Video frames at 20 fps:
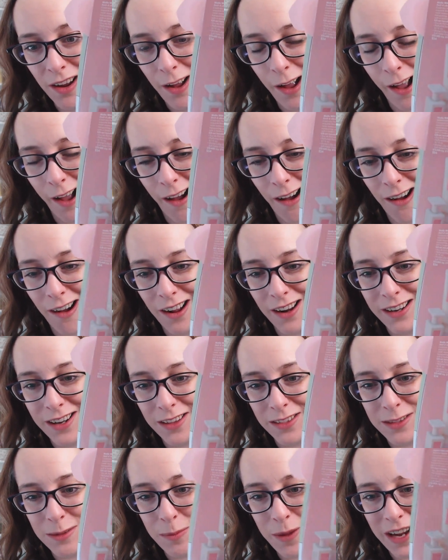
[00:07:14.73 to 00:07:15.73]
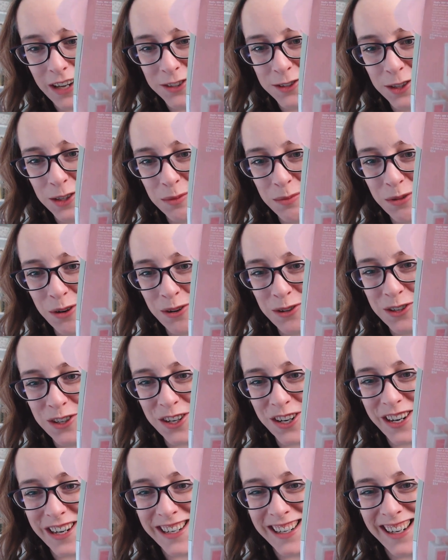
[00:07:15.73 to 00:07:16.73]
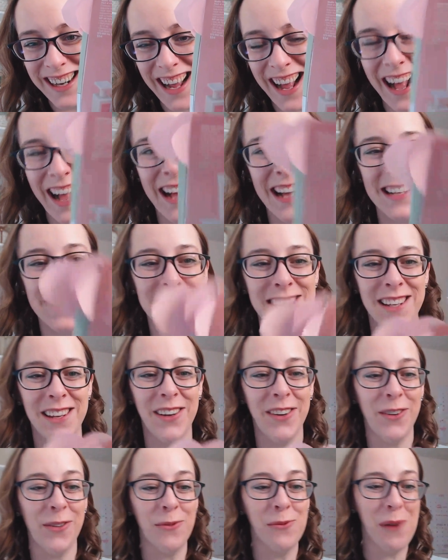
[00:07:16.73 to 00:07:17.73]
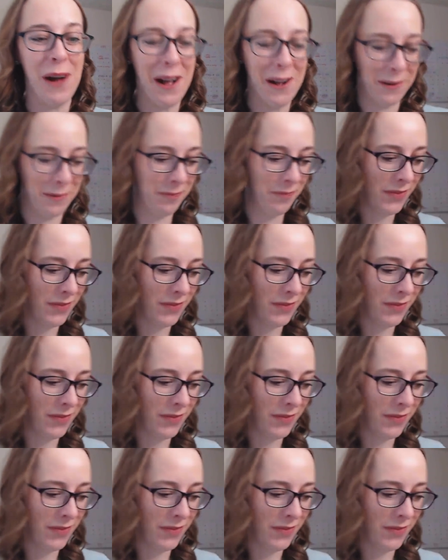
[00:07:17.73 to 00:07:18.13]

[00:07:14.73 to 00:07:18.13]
on the page of the brochure as well.